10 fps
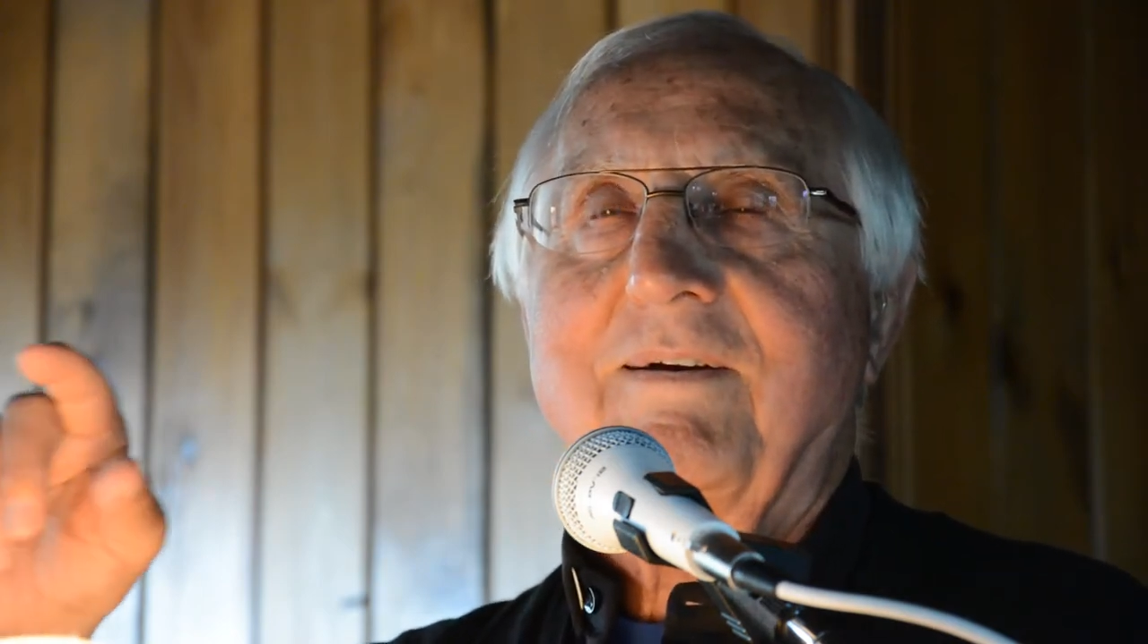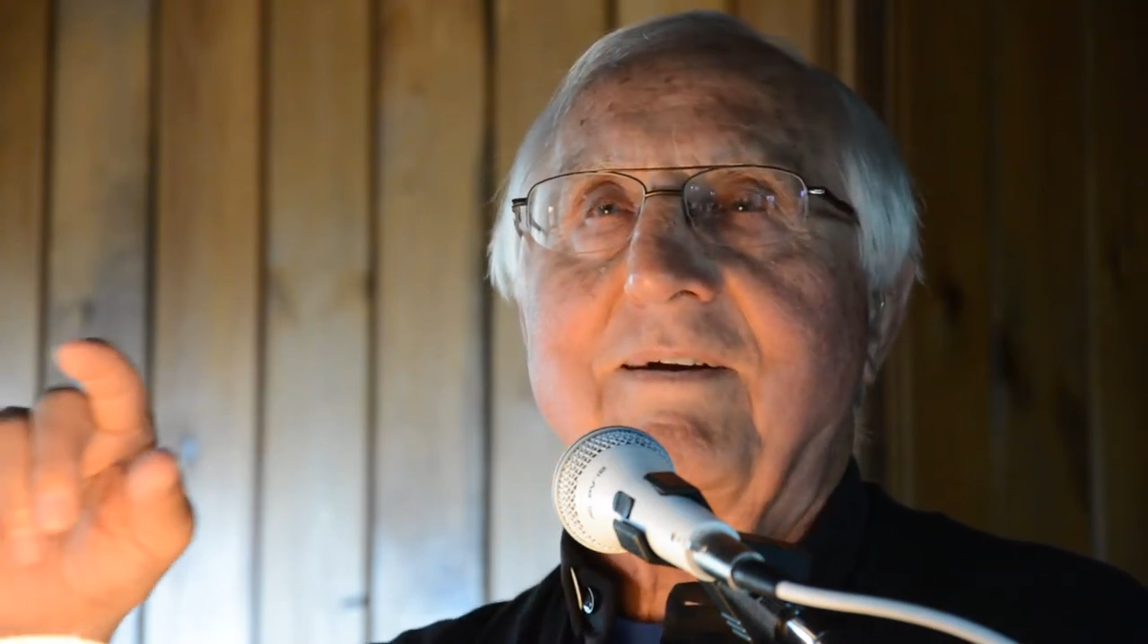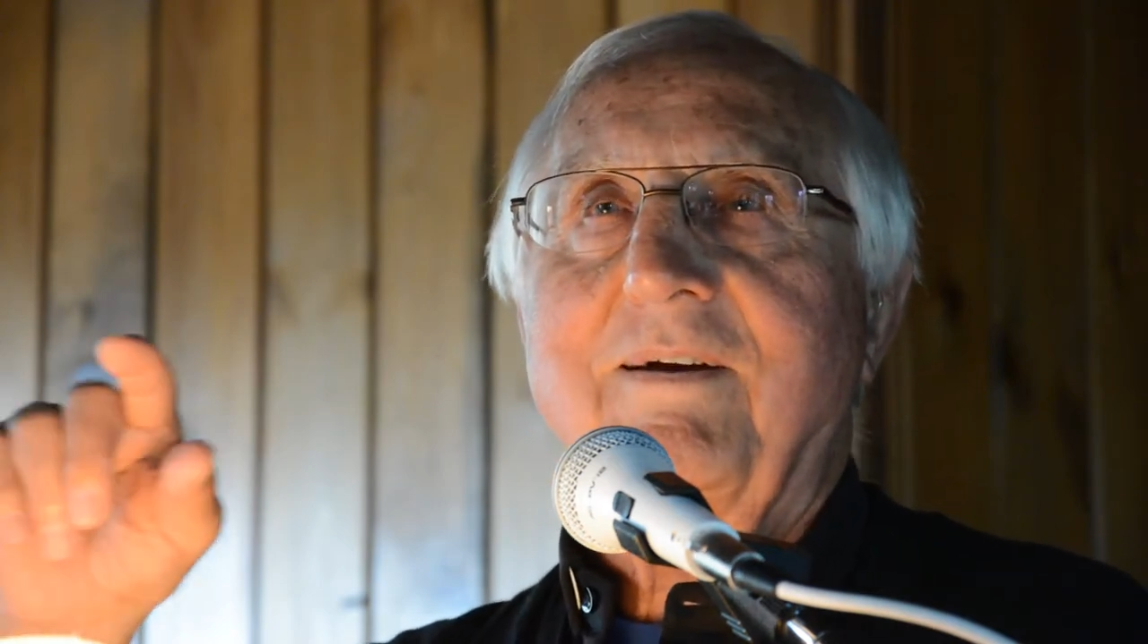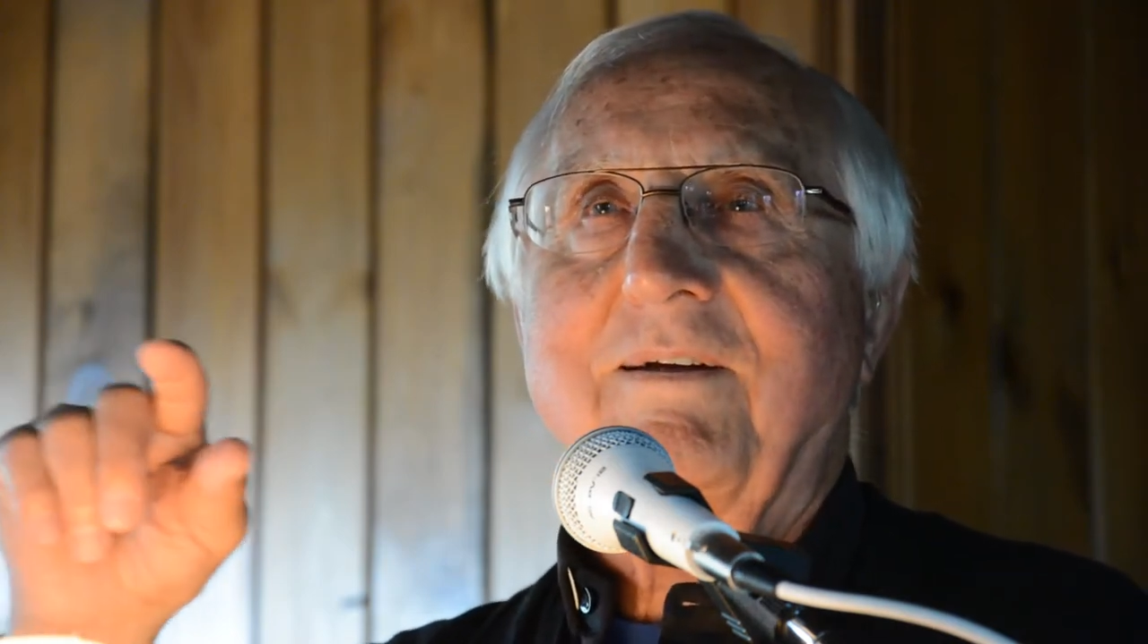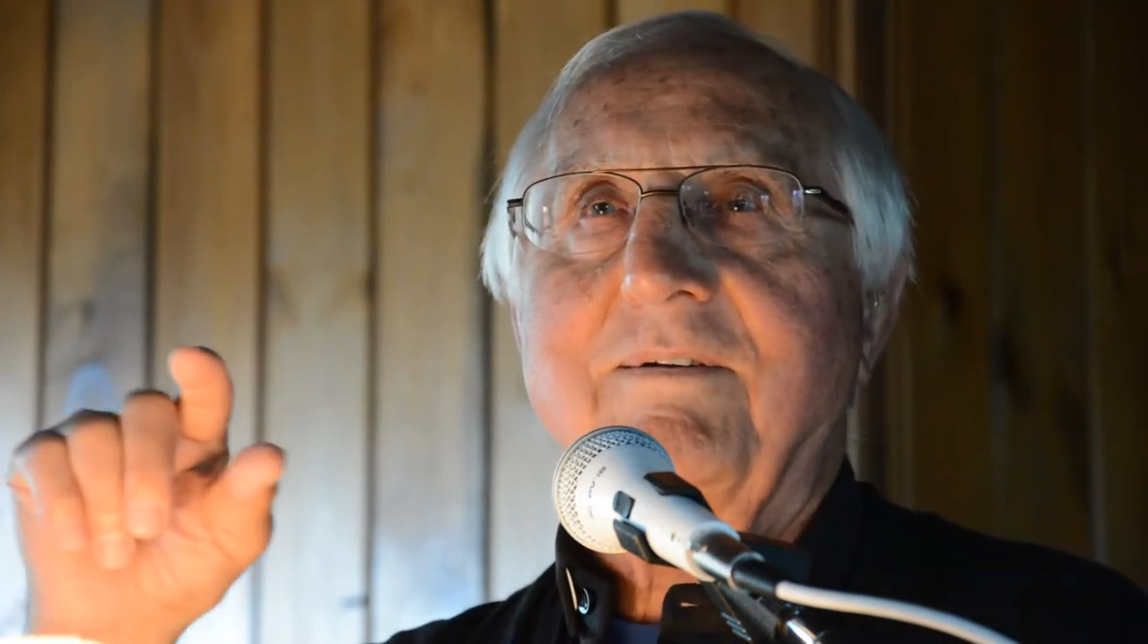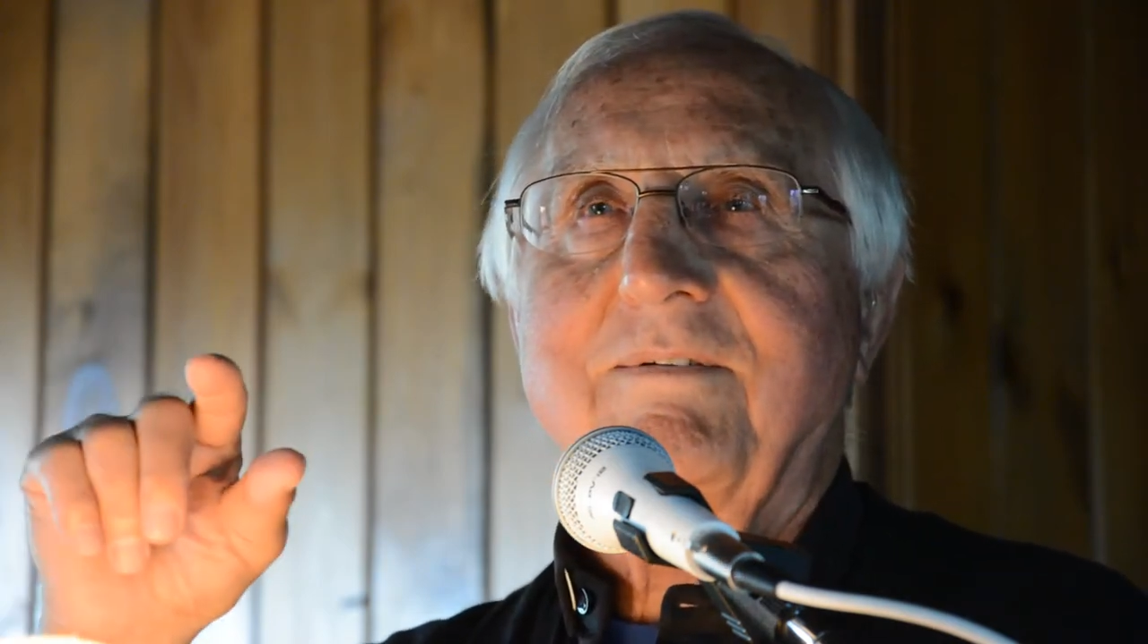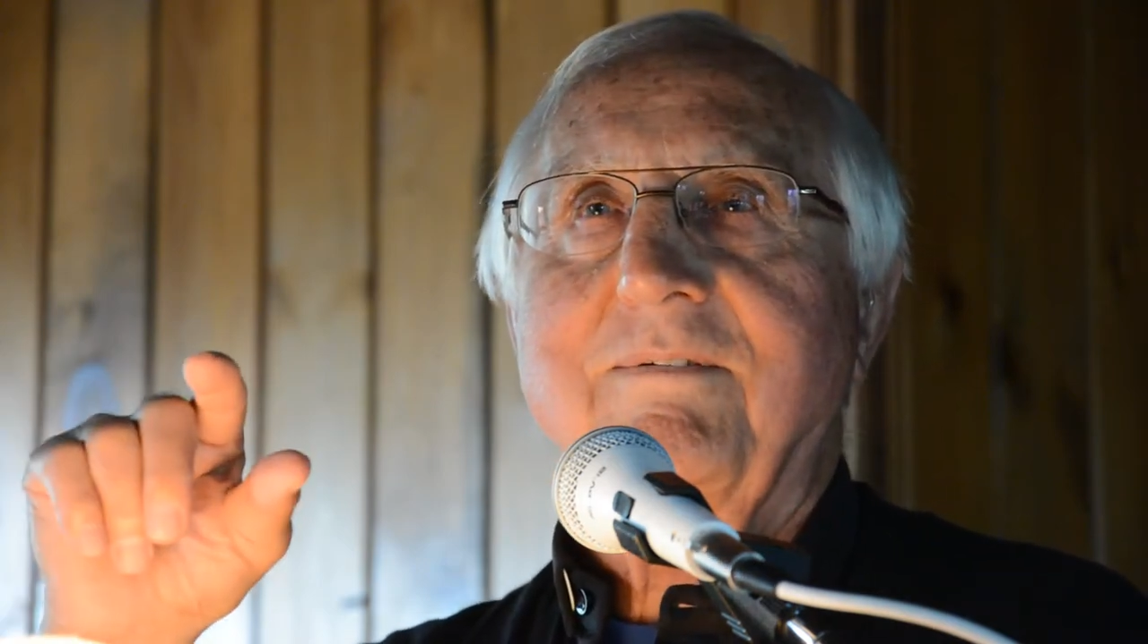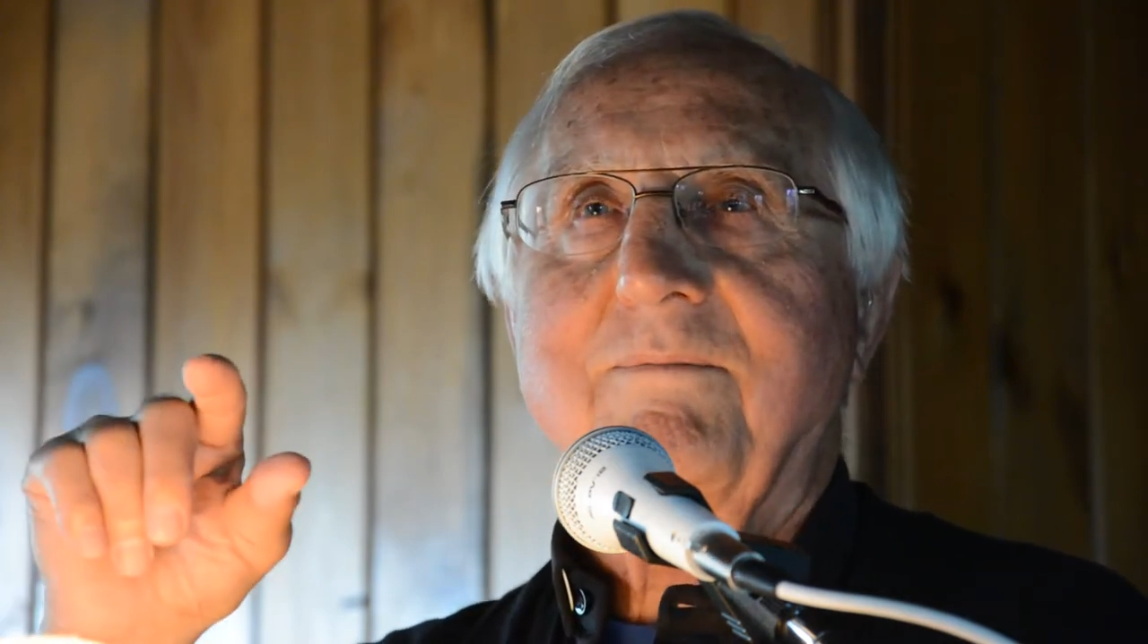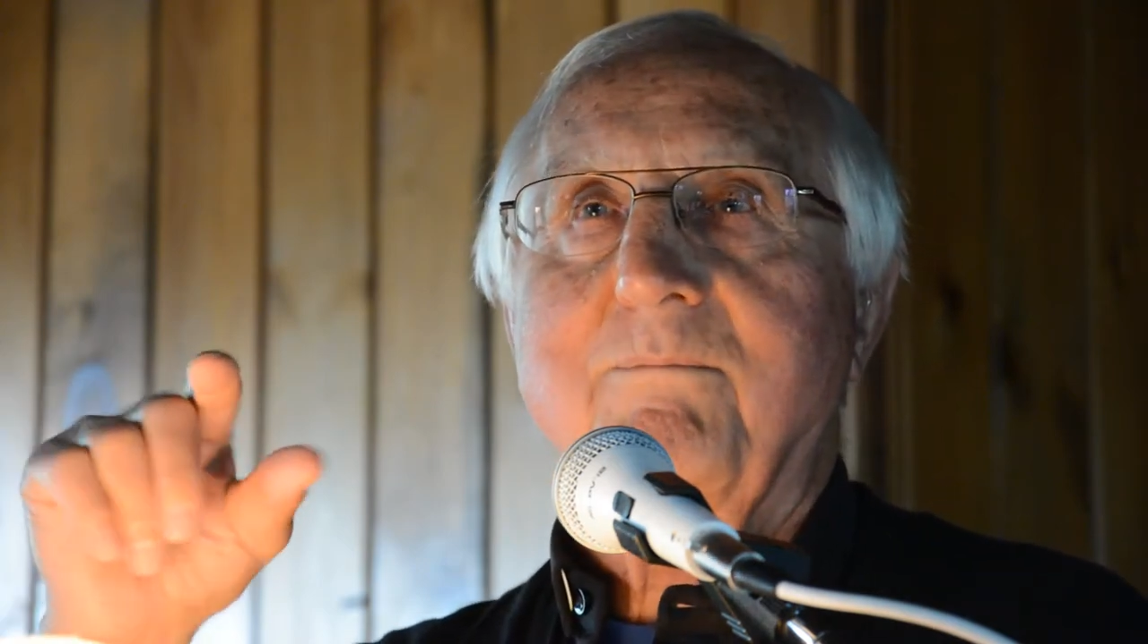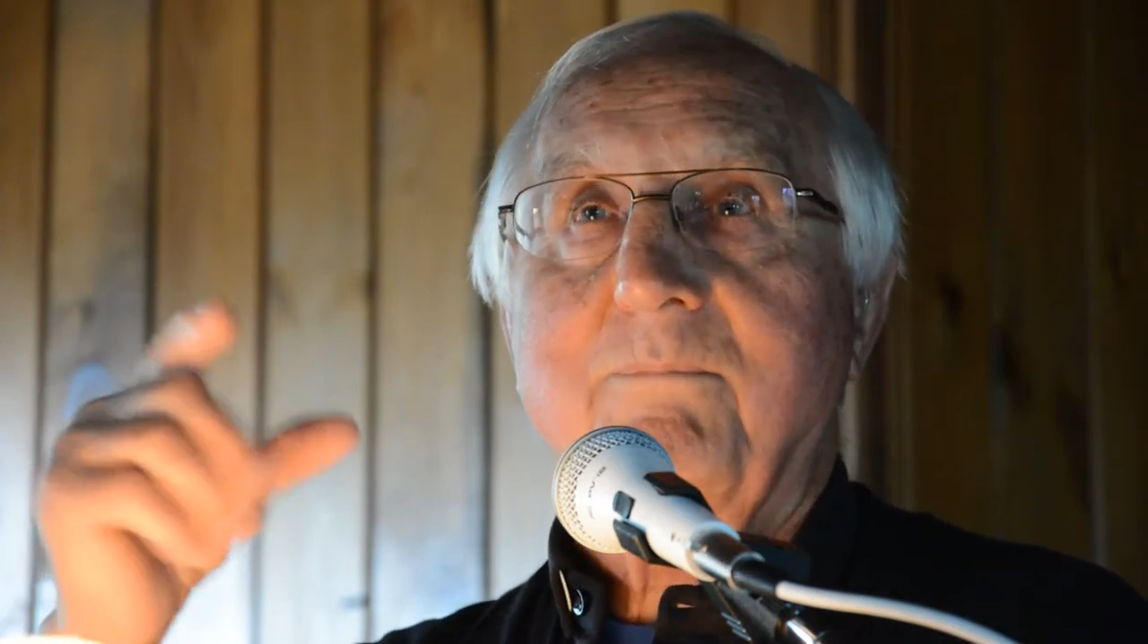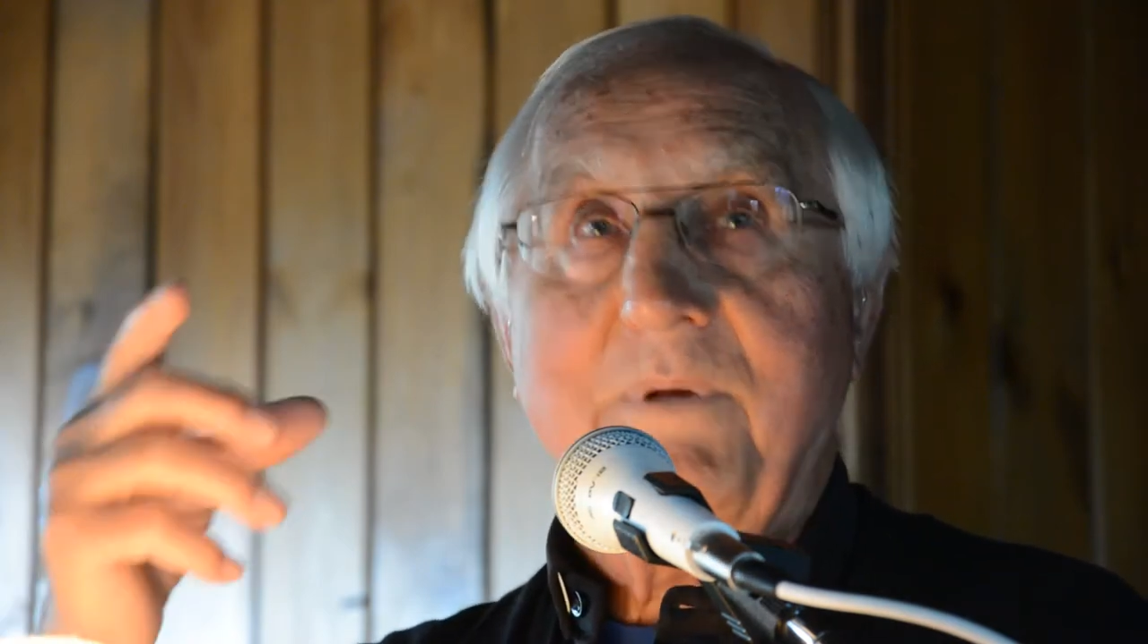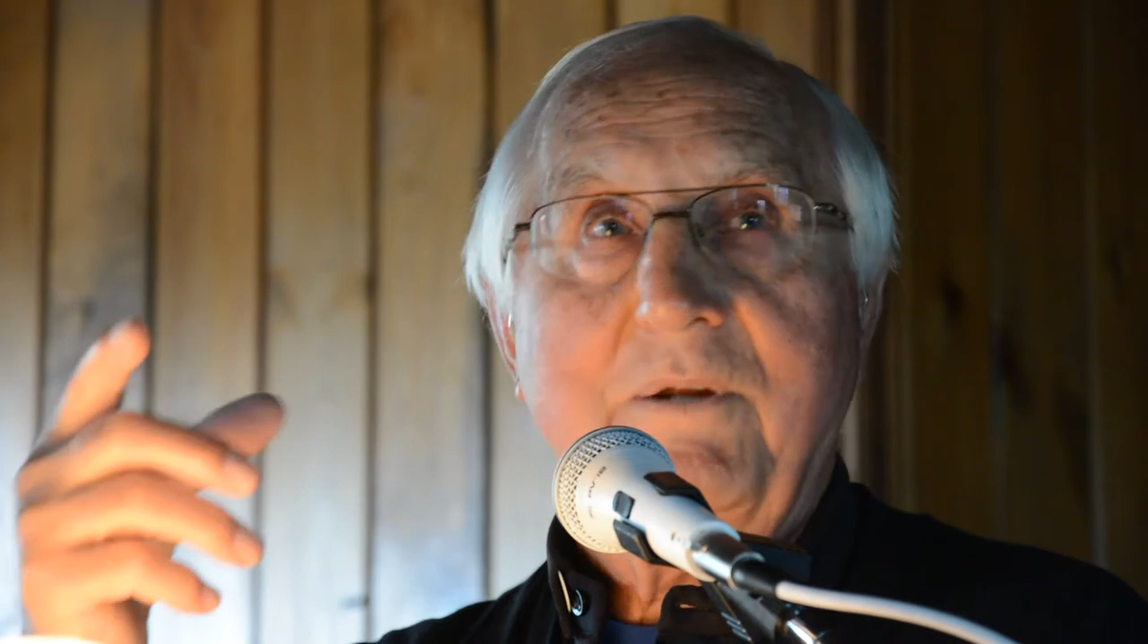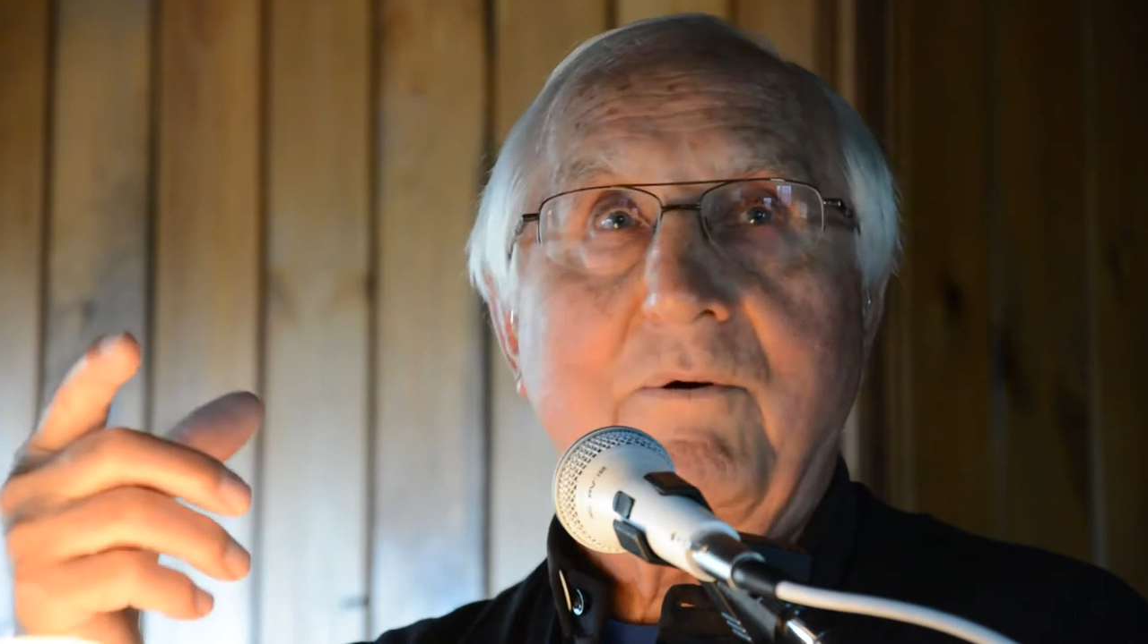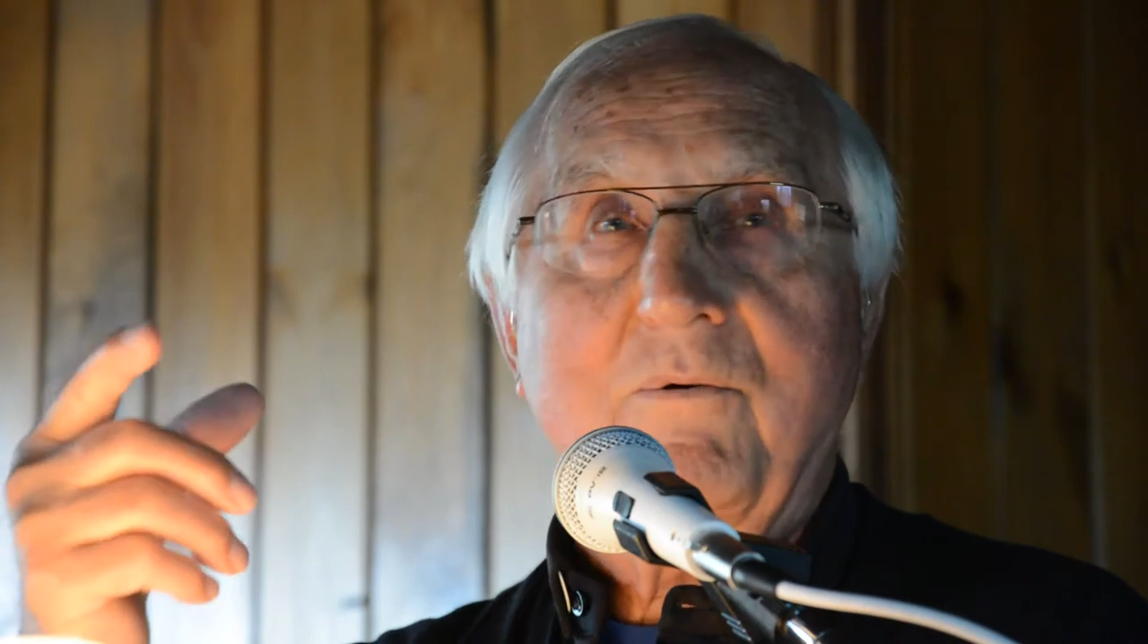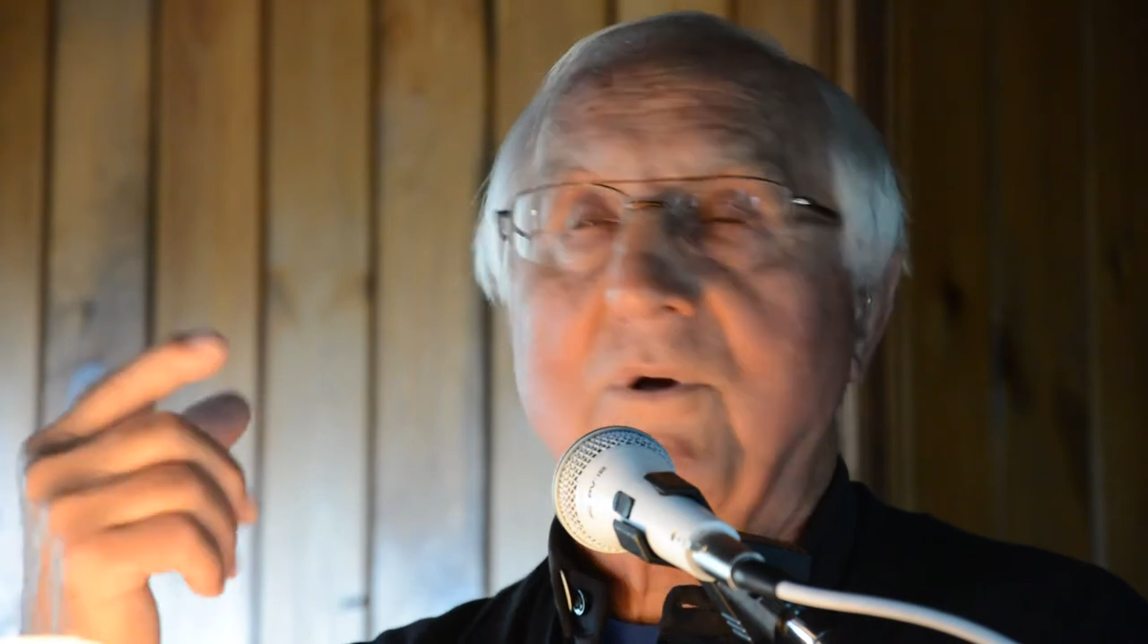And Peter